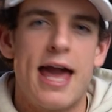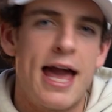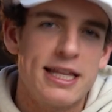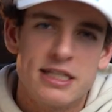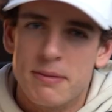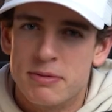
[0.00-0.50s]

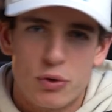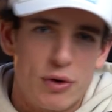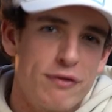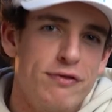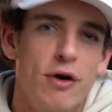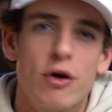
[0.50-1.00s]
and some sort
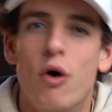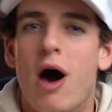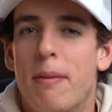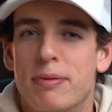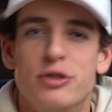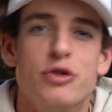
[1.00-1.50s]
of photo
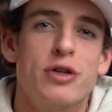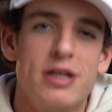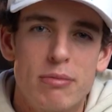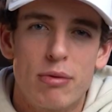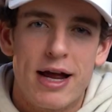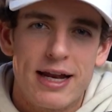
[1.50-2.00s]

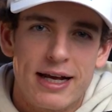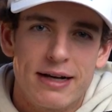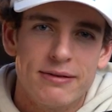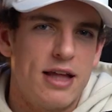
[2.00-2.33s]
opportunity branding.